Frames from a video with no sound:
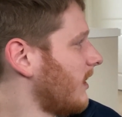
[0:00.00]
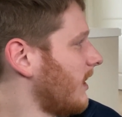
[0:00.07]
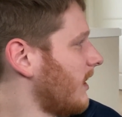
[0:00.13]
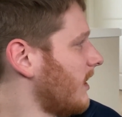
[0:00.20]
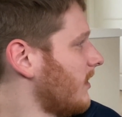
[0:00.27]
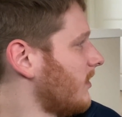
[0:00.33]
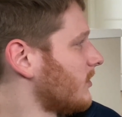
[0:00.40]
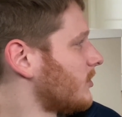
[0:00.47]

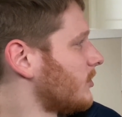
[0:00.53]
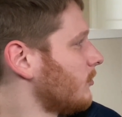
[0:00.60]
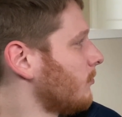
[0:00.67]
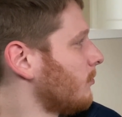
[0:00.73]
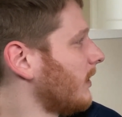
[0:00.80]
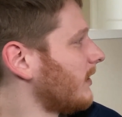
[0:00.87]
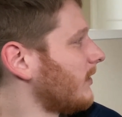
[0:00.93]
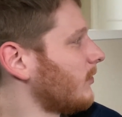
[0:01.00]
the
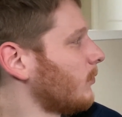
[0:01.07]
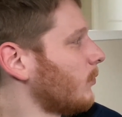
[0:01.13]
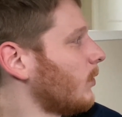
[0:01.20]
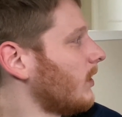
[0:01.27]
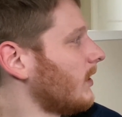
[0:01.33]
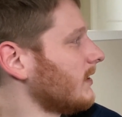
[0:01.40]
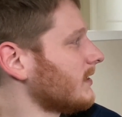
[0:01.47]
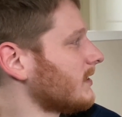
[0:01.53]
shoot button
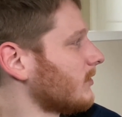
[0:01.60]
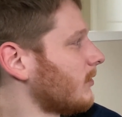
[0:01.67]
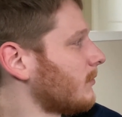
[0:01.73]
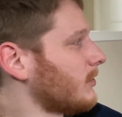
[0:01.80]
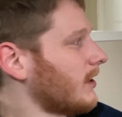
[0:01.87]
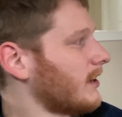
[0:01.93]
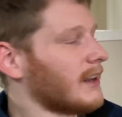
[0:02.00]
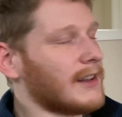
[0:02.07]
once or
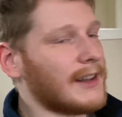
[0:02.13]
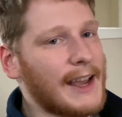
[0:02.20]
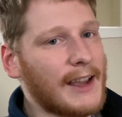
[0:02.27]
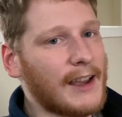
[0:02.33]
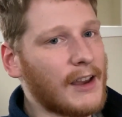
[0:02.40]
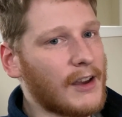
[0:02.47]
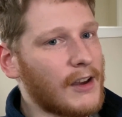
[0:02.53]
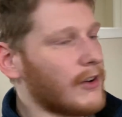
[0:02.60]
I'm trying to
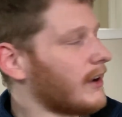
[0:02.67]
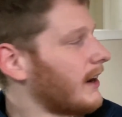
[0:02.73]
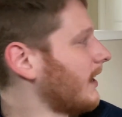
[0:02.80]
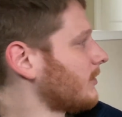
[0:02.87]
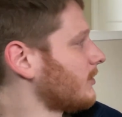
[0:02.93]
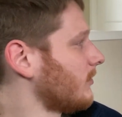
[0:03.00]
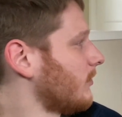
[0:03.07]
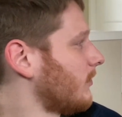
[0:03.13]
let go, it
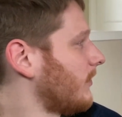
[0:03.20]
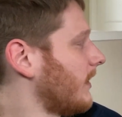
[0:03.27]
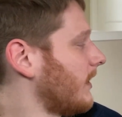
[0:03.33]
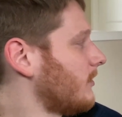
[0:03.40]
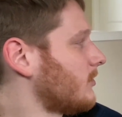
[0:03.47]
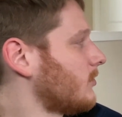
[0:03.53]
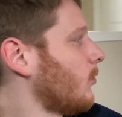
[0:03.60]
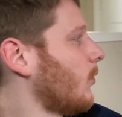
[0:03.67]
actually will
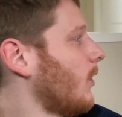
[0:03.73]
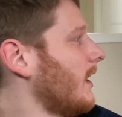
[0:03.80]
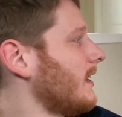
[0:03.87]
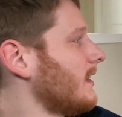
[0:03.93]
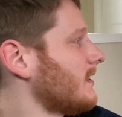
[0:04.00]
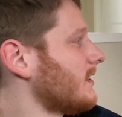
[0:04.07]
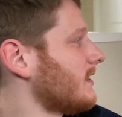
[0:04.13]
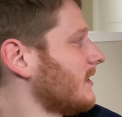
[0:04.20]
fire
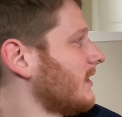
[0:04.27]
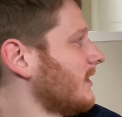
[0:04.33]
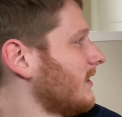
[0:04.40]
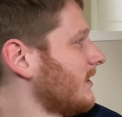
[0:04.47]
twice.